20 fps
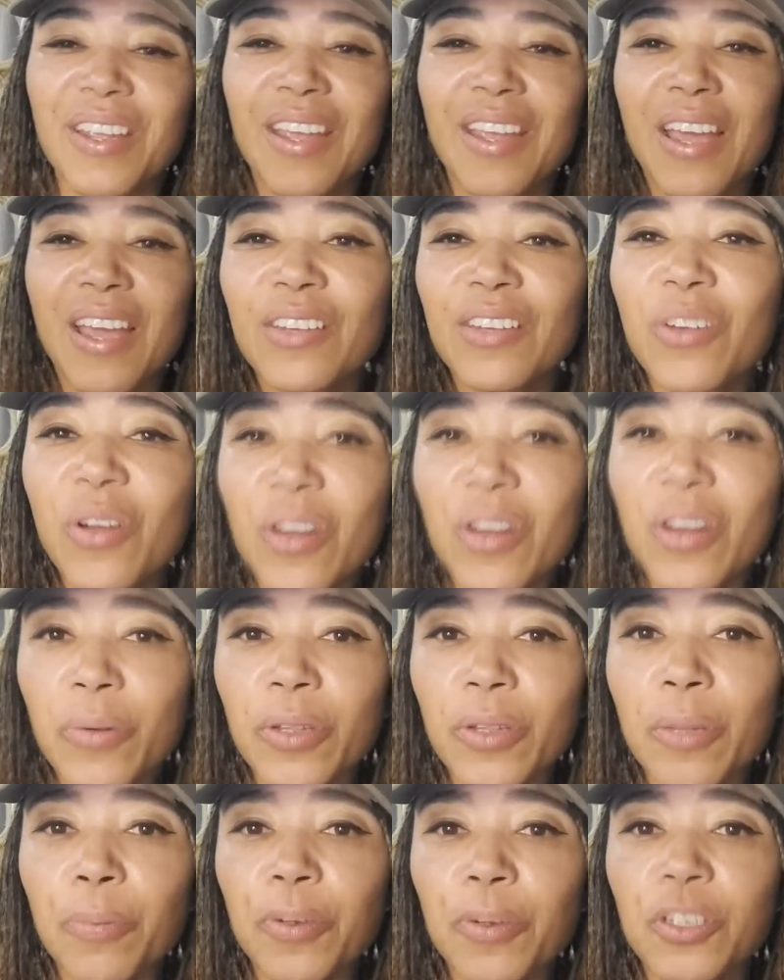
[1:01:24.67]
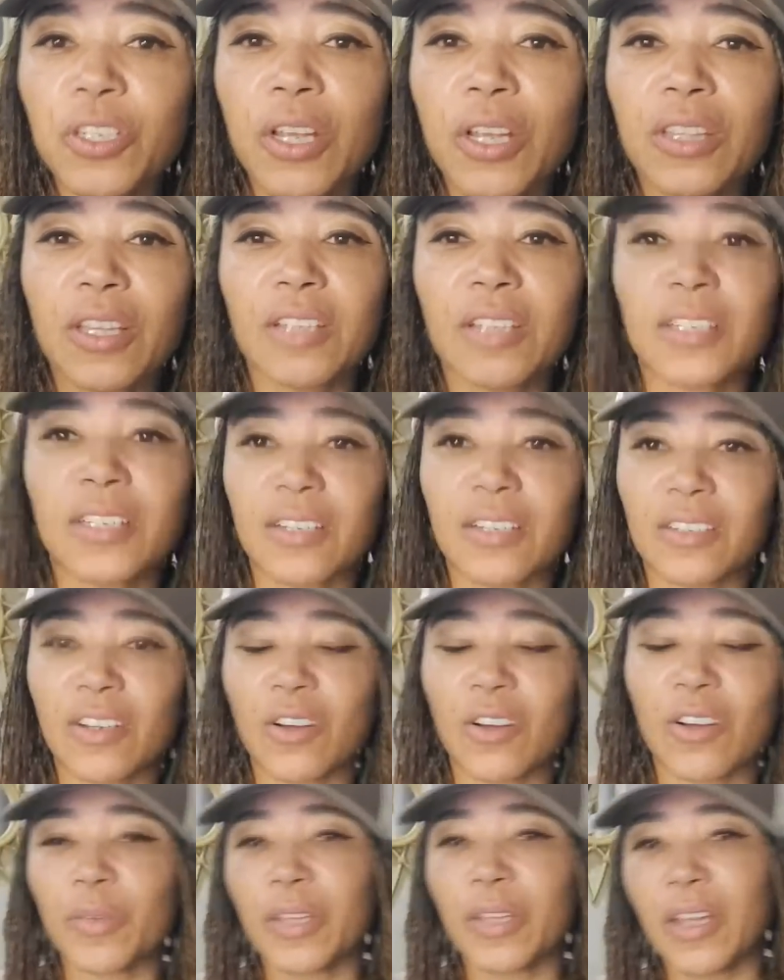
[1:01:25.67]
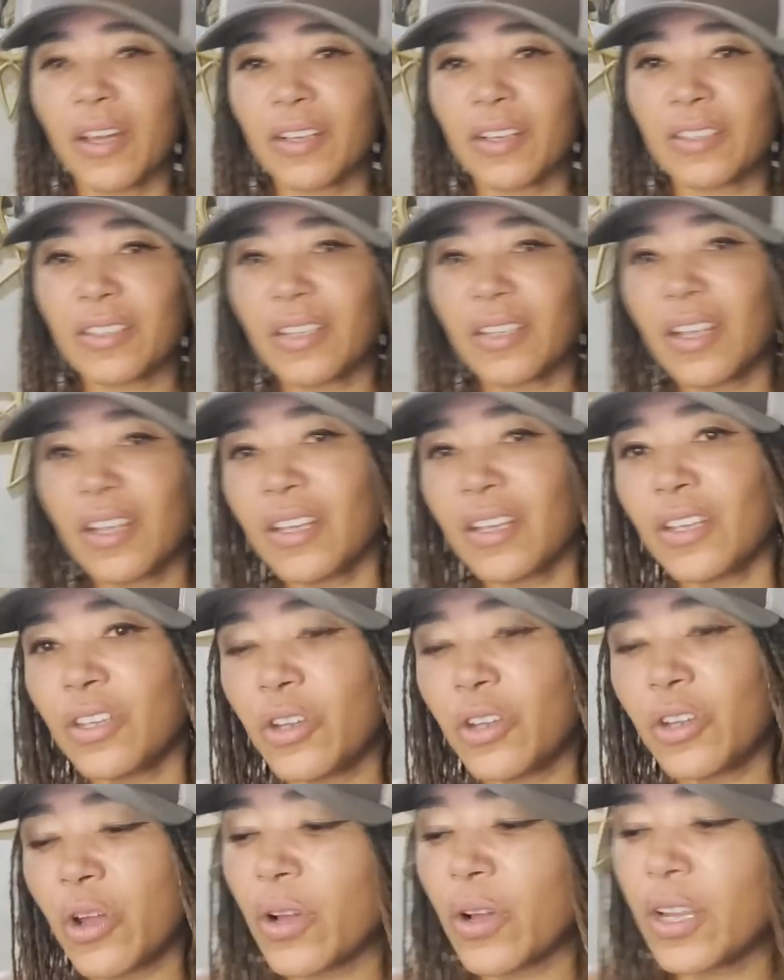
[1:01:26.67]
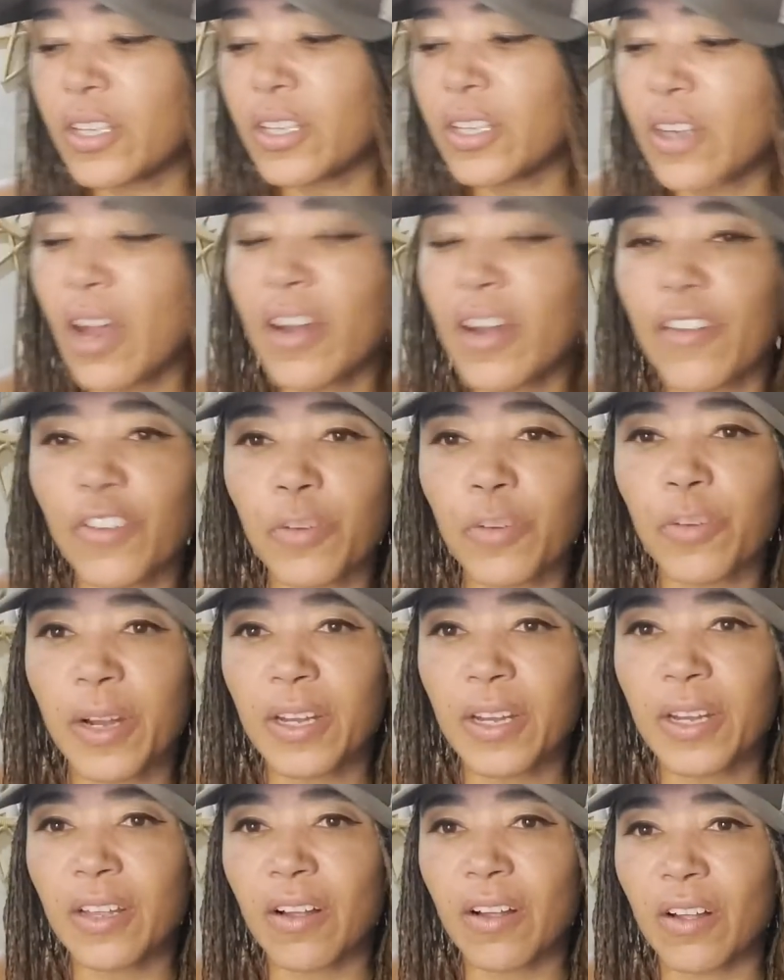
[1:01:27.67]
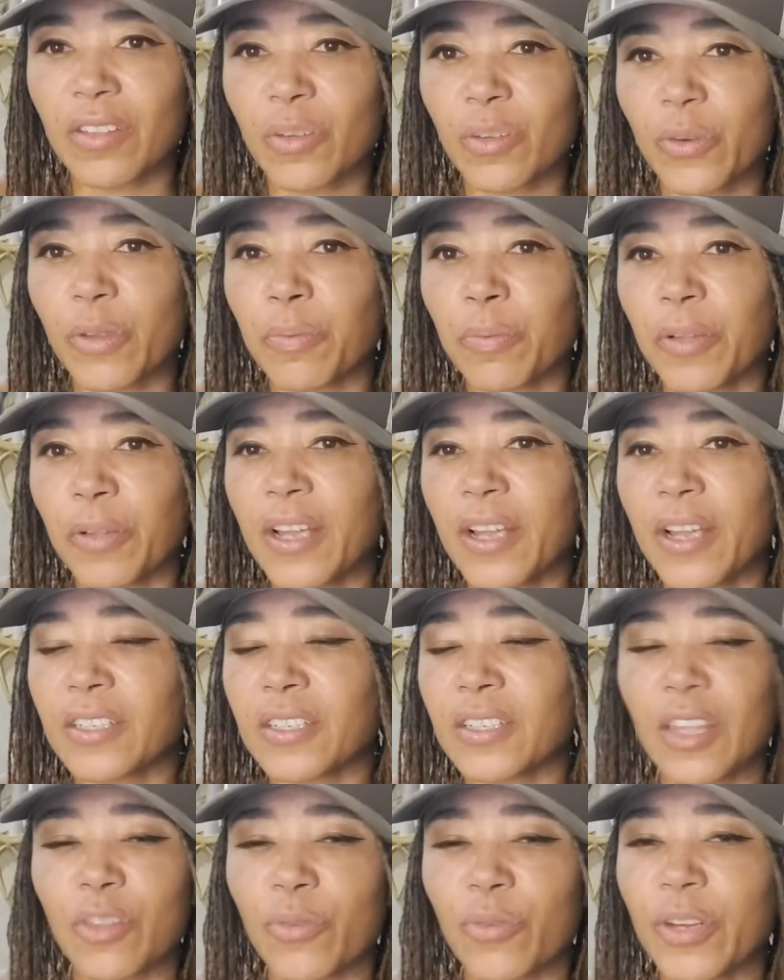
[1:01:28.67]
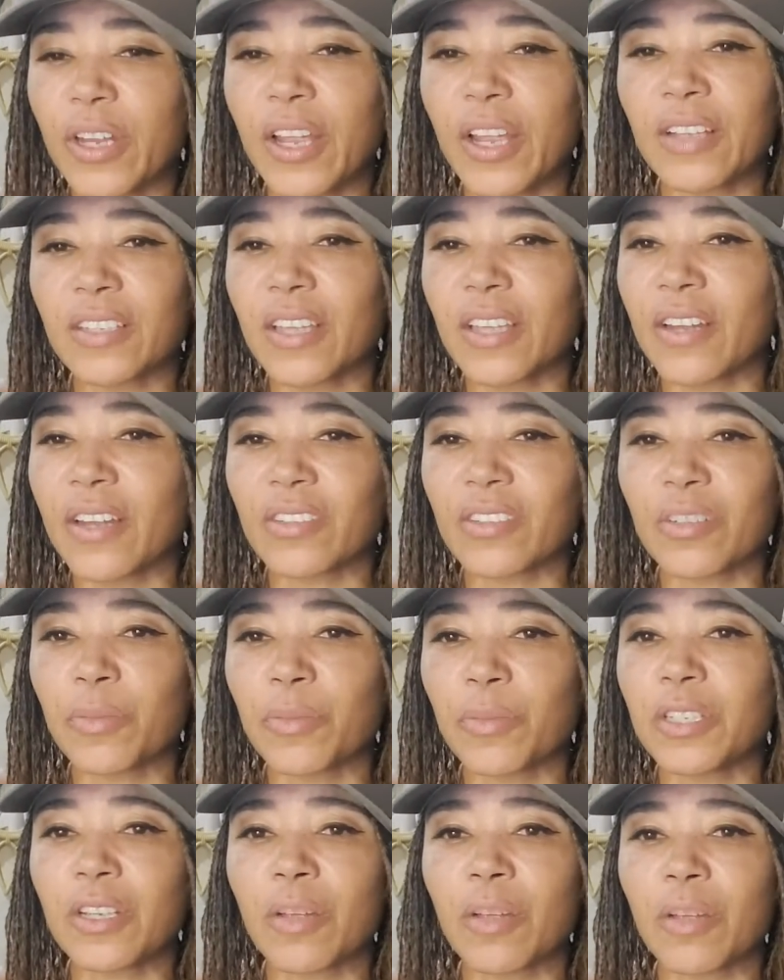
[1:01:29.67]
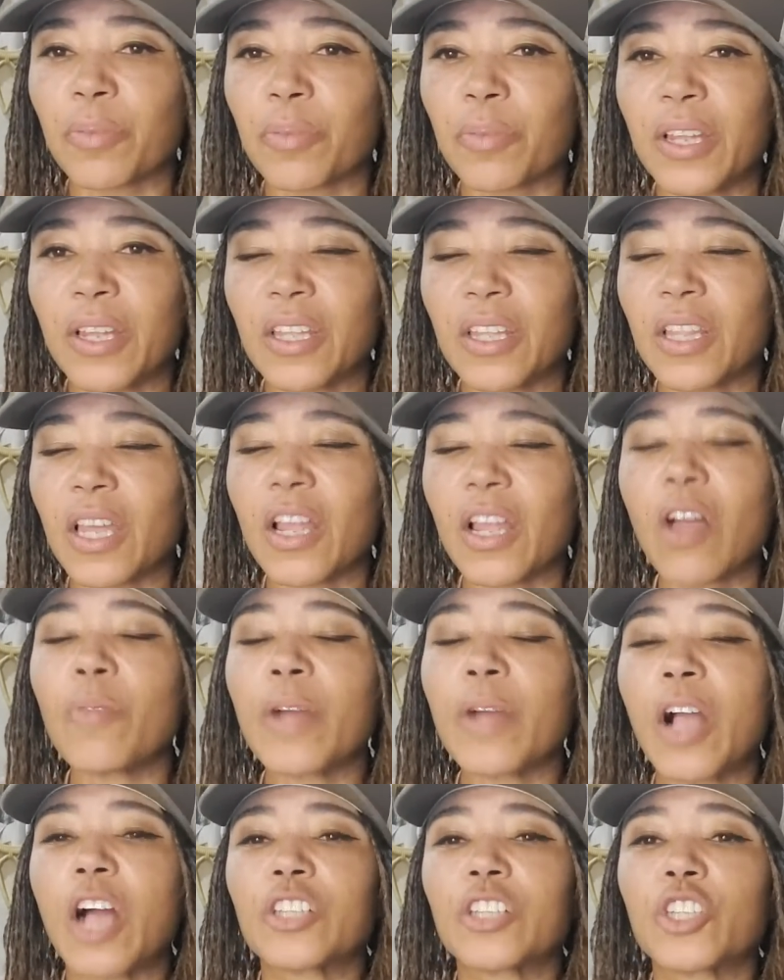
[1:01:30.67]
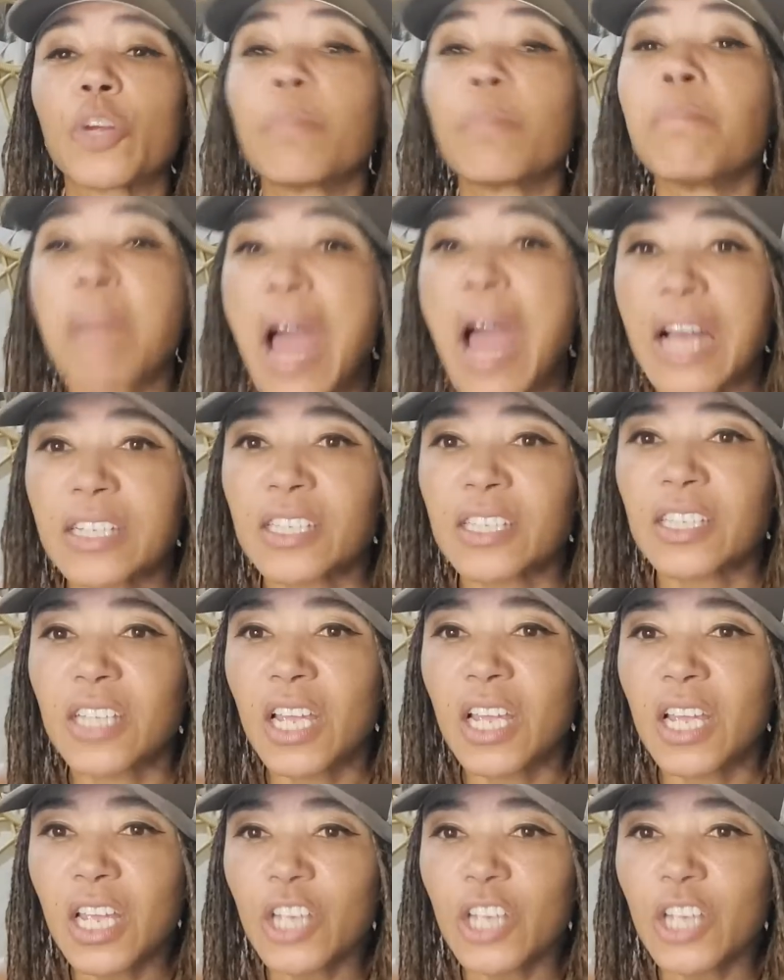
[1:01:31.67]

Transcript: And, you know, and I really appreciate that, Danielle, because, you know, it's not everybody on the replays. Like three days later, somebody's complaining like, oh, my God, you're a mess.